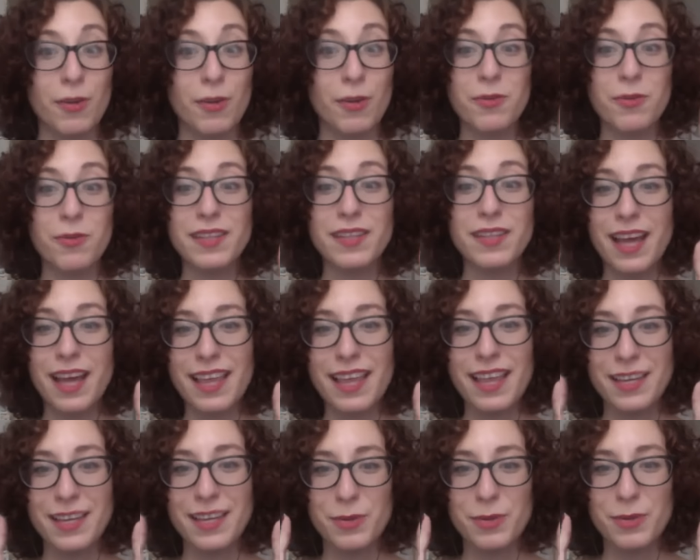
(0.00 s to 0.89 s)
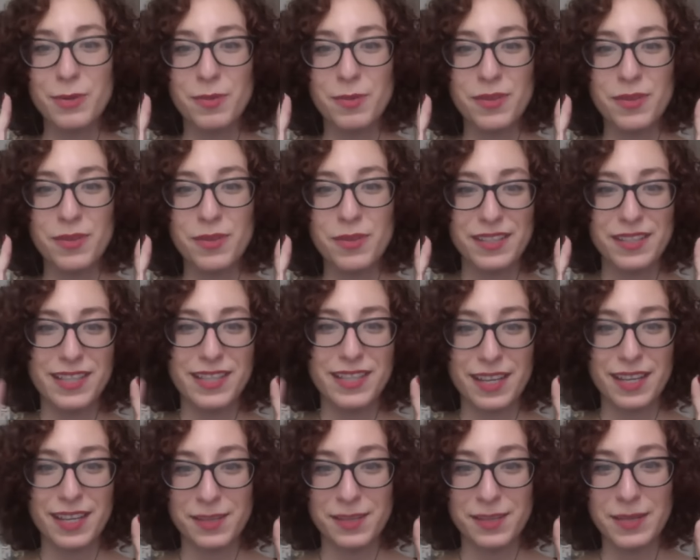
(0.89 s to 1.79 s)
the one that I think we're both
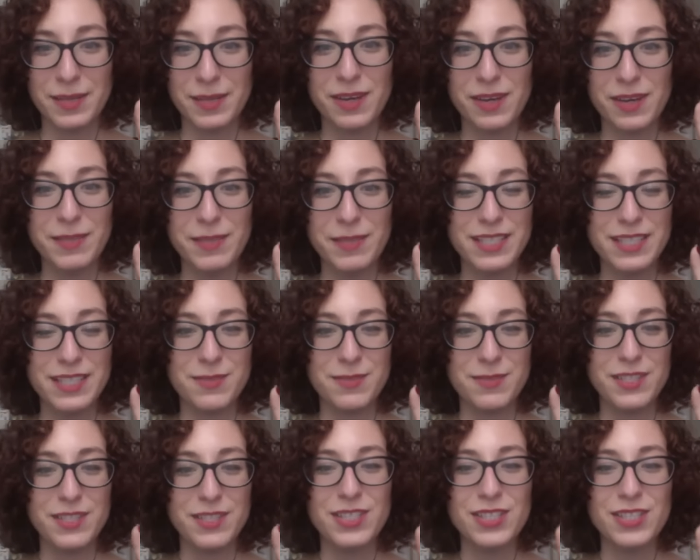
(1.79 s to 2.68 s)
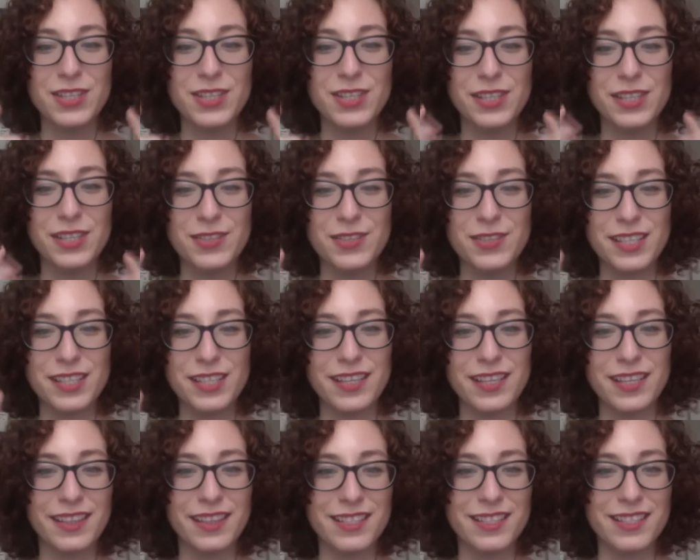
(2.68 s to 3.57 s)
excited about because we just started using
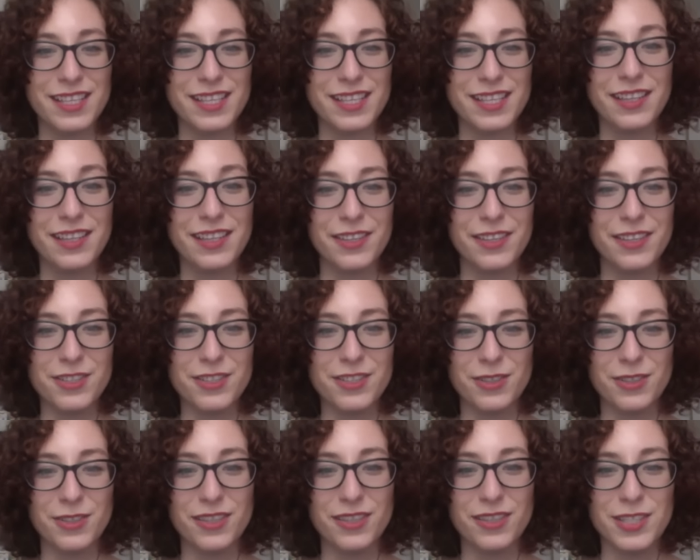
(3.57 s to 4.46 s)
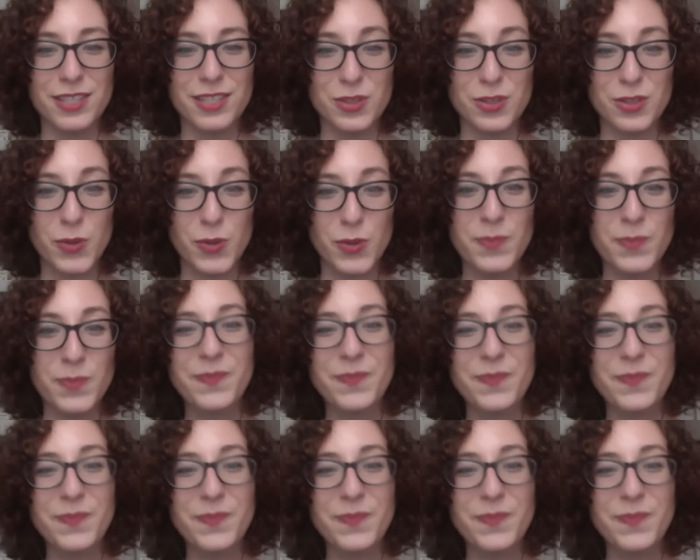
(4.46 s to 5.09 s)
it in the Singularity Circle is Zoom.